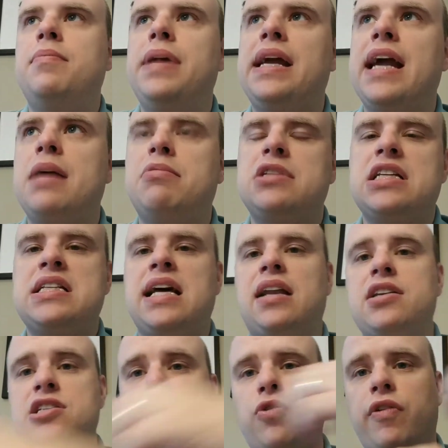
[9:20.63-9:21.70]
being able to
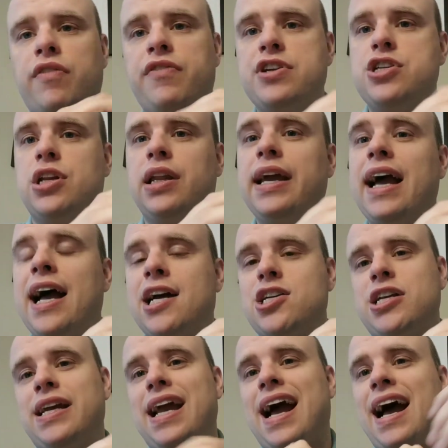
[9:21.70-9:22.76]
tell a story visually
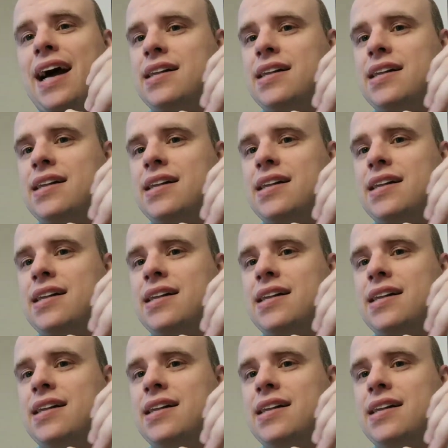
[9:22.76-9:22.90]
actually